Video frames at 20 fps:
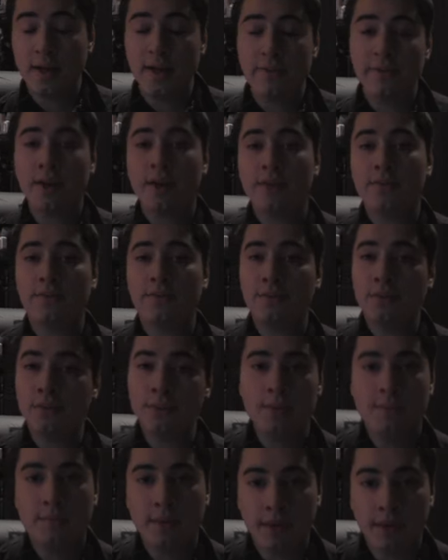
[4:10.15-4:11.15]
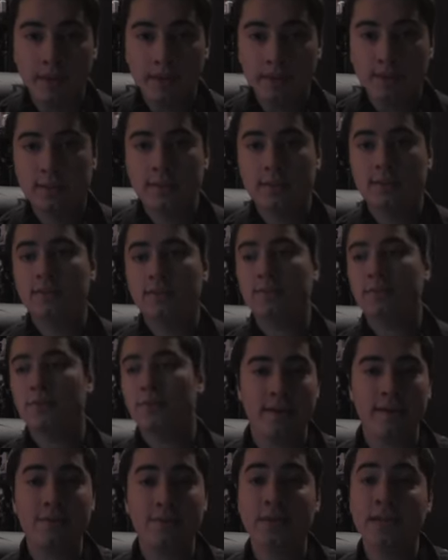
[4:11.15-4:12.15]
I've got a few in mind.
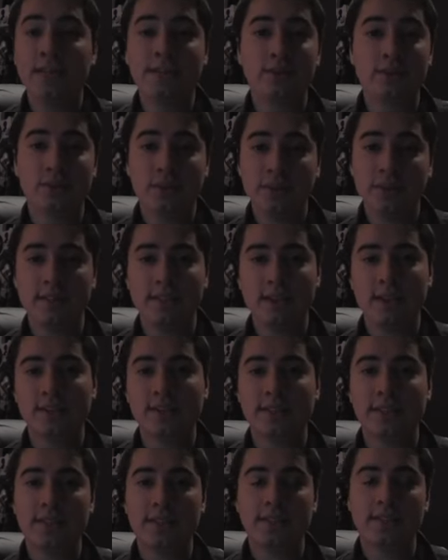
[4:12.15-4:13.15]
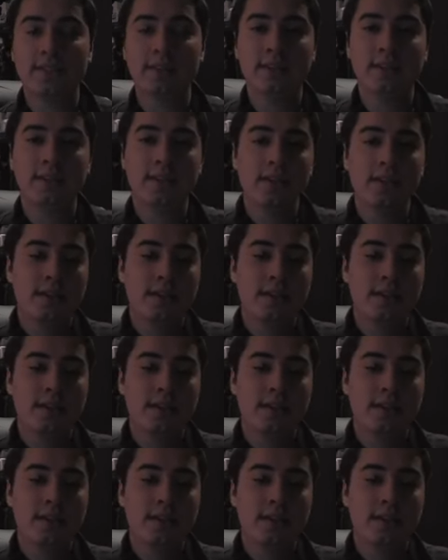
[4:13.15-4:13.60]
If we get to 20,000, I can.